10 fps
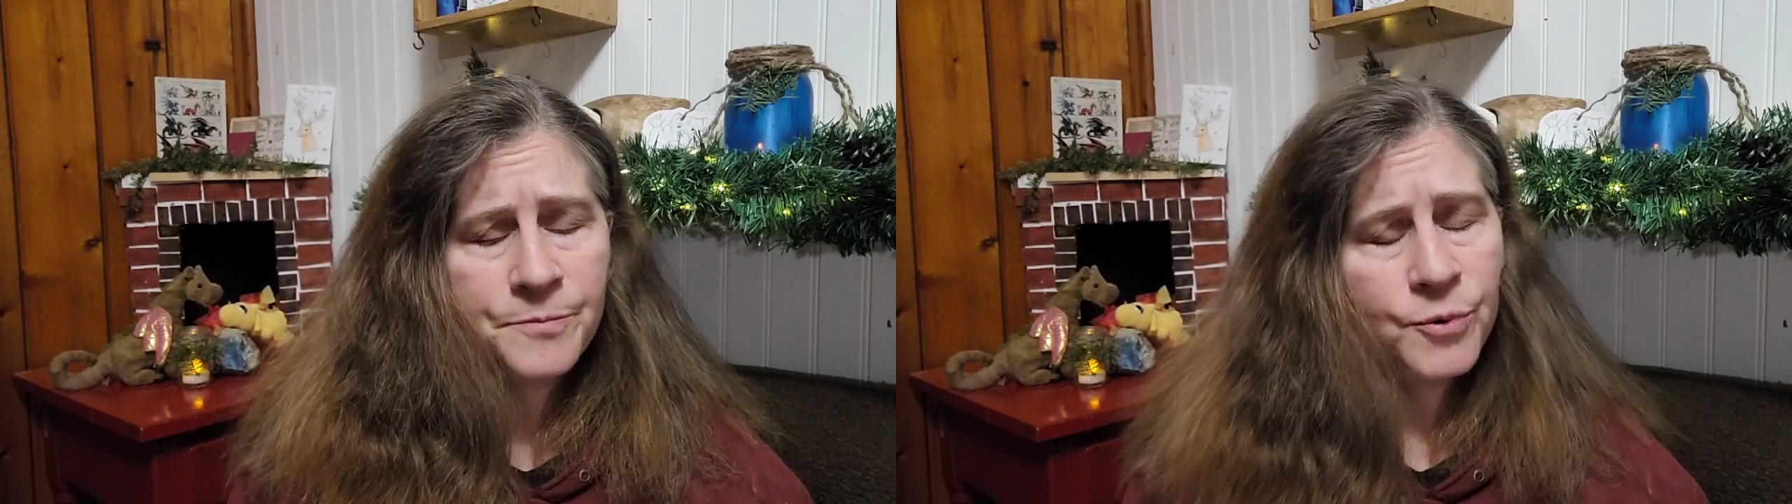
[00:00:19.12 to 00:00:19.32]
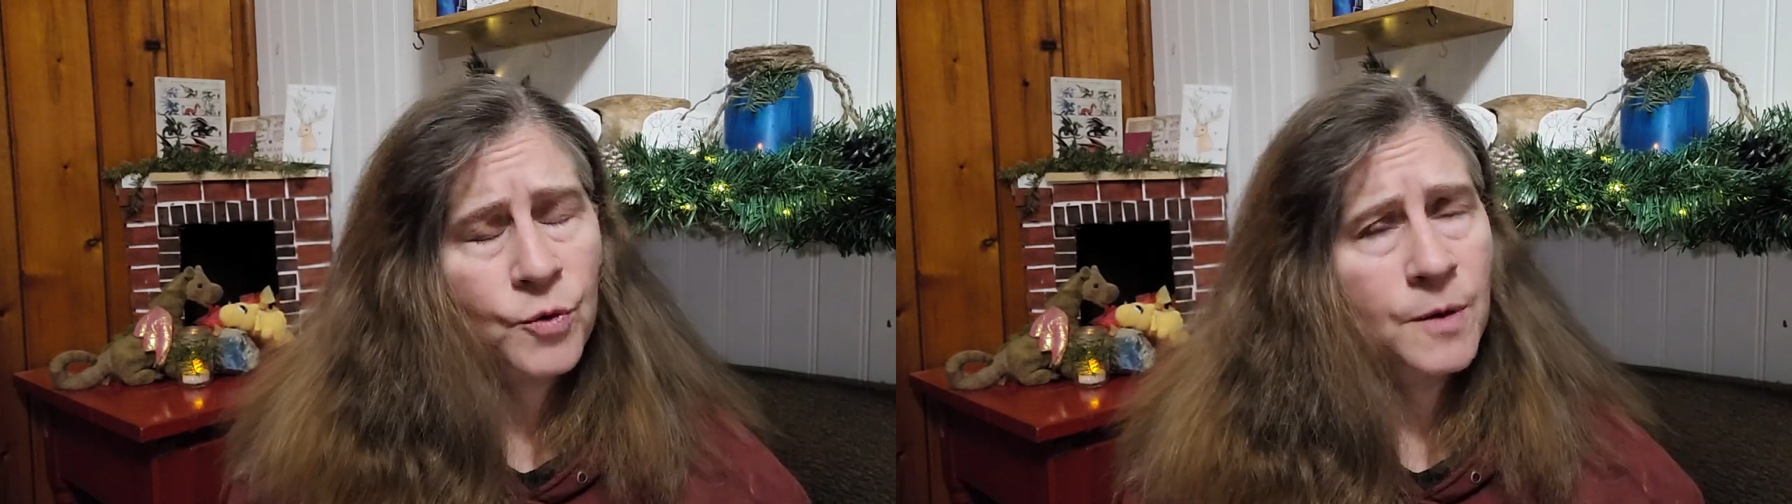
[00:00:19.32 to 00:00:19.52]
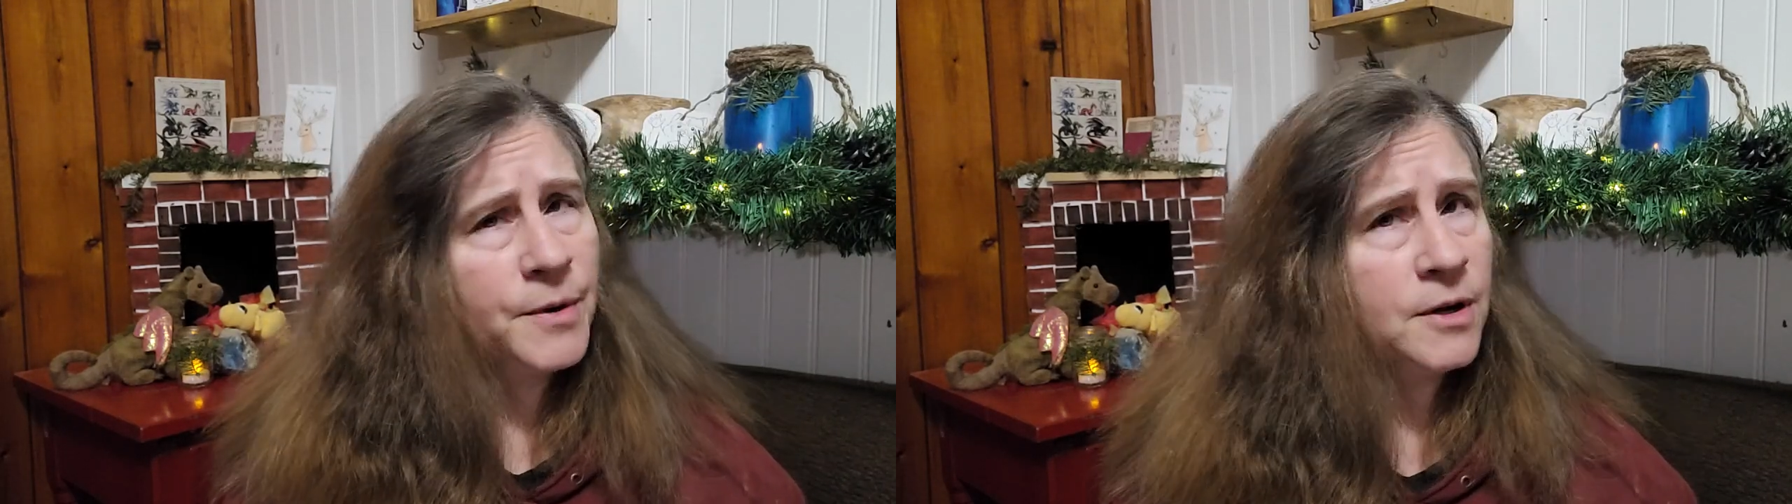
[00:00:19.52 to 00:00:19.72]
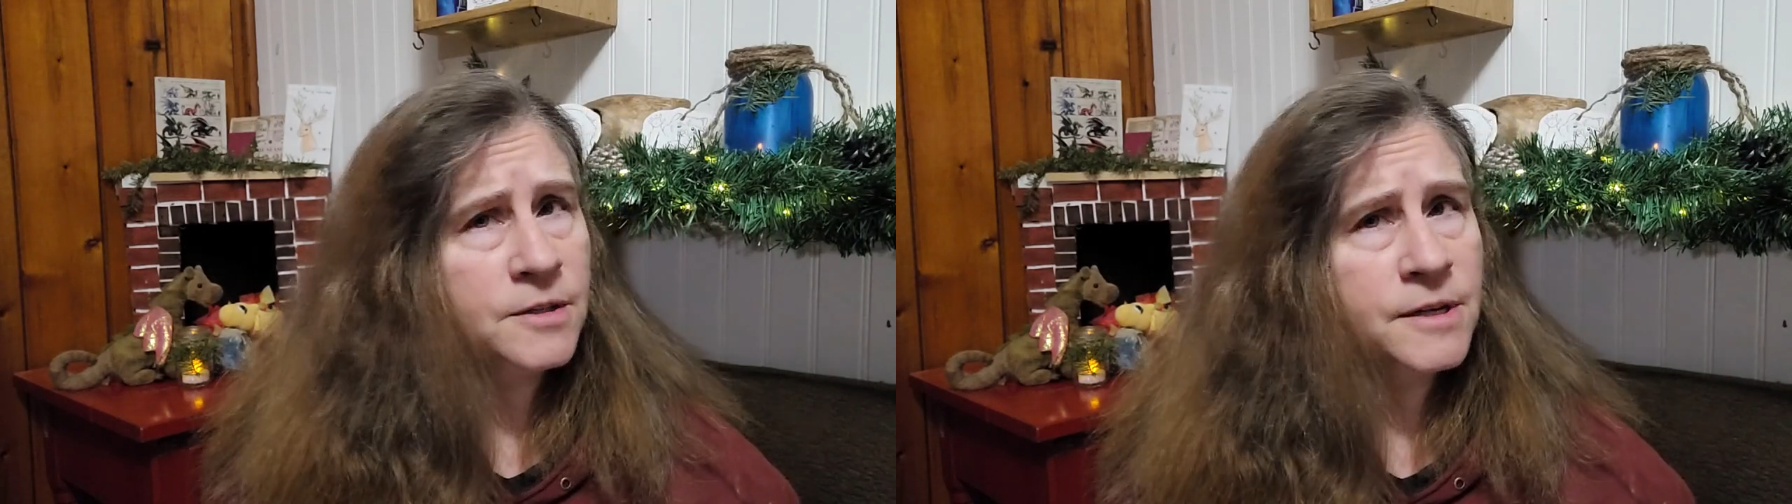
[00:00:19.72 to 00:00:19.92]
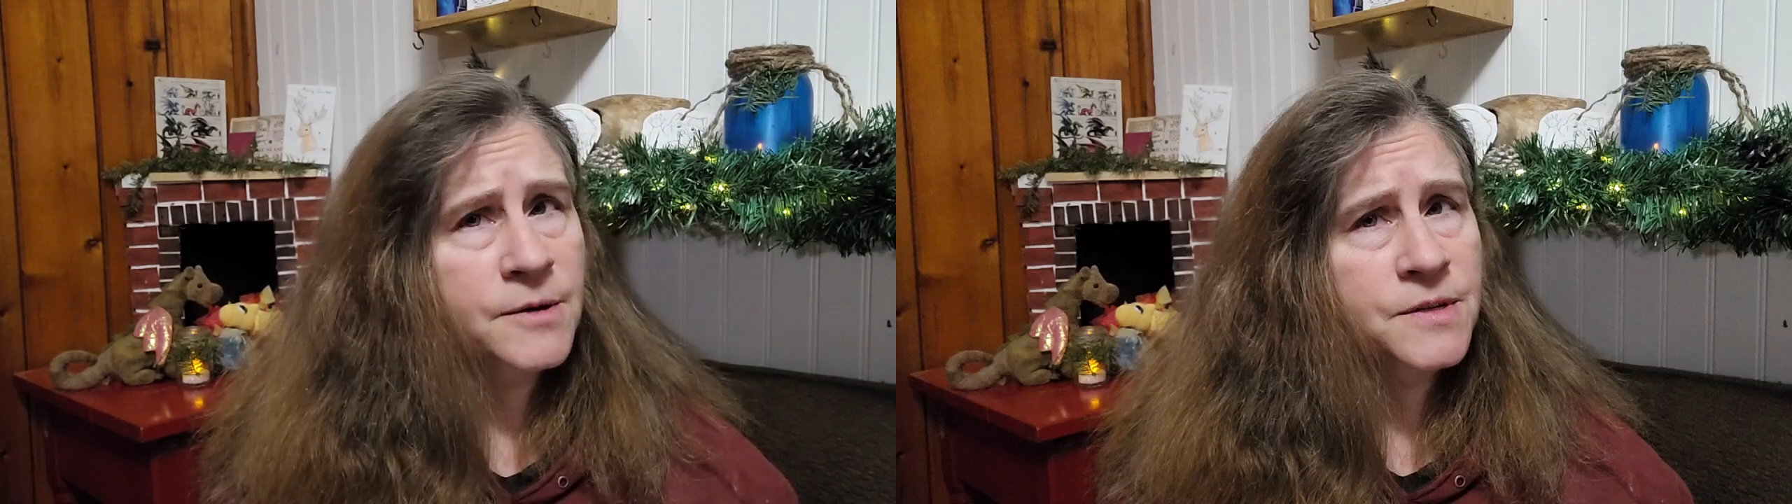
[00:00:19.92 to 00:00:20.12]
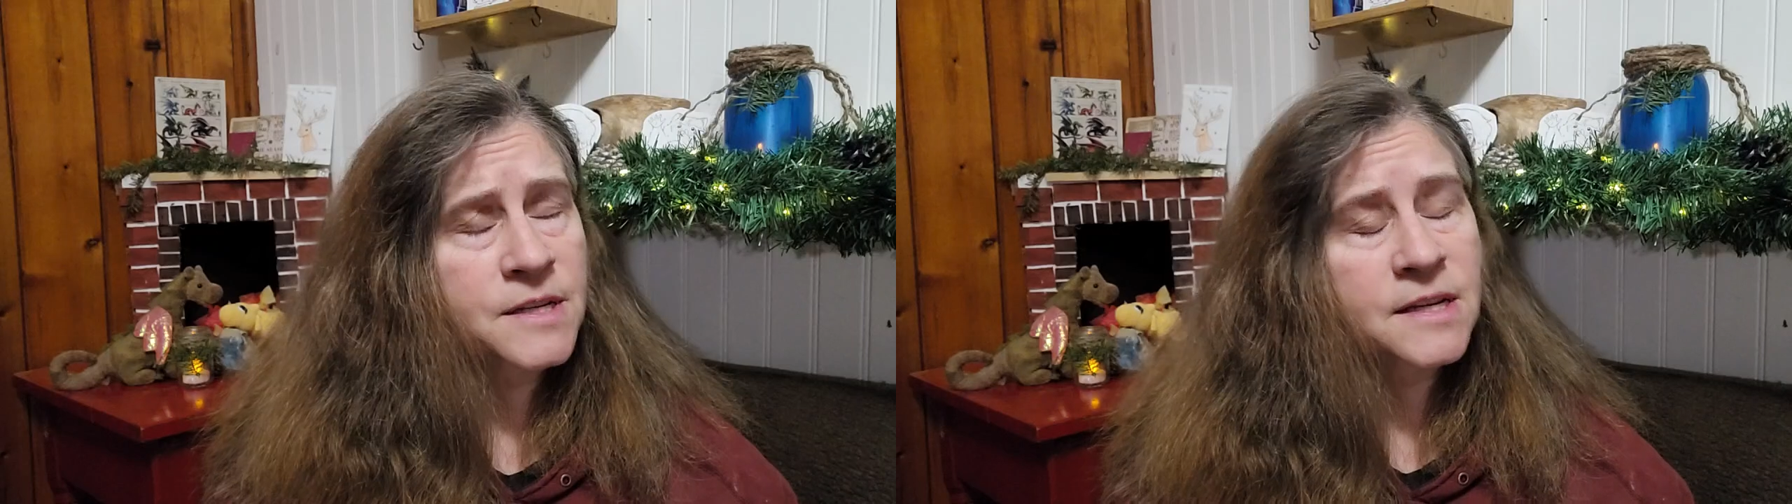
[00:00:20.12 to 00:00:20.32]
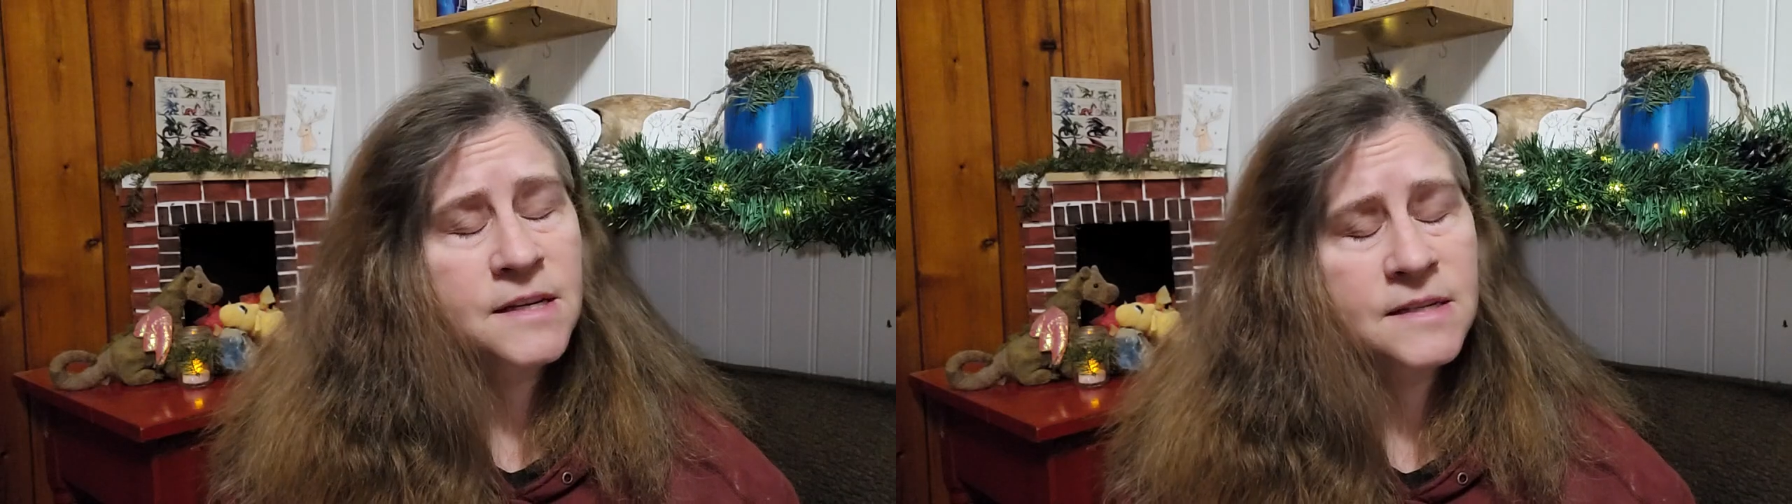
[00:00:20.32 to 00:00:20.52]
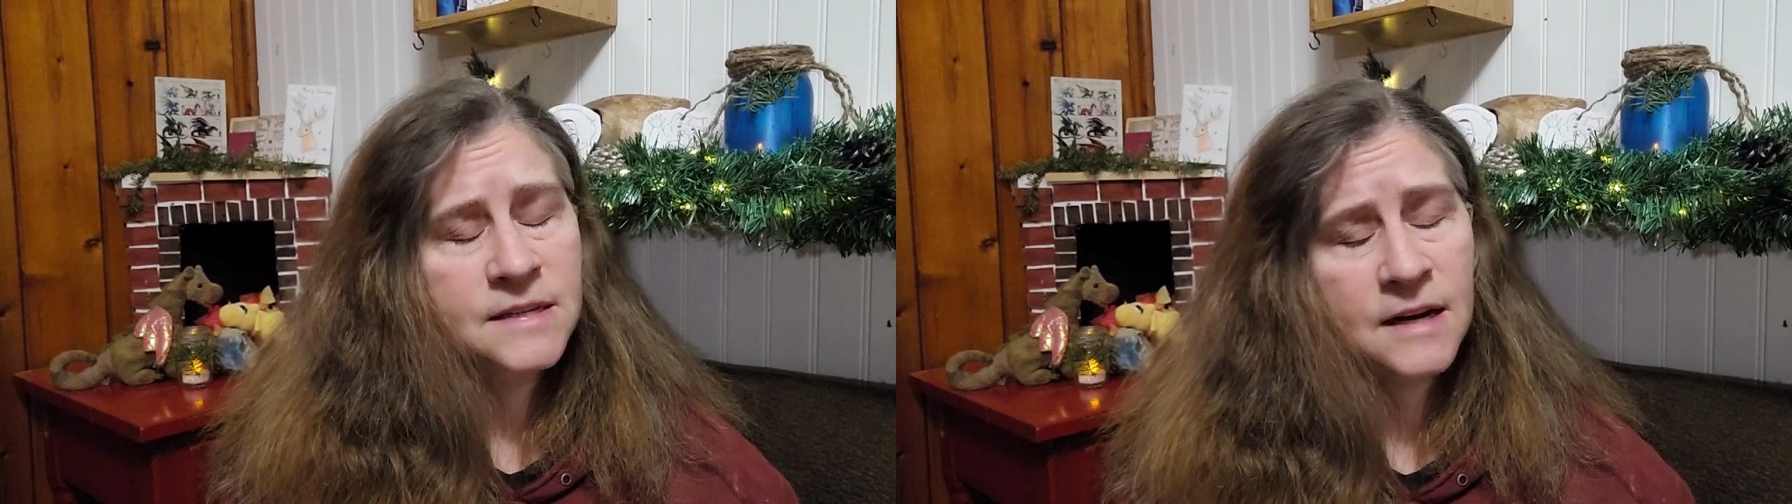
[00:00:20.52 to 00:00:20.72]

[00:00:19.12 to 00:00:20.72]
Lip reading: poor Baldos is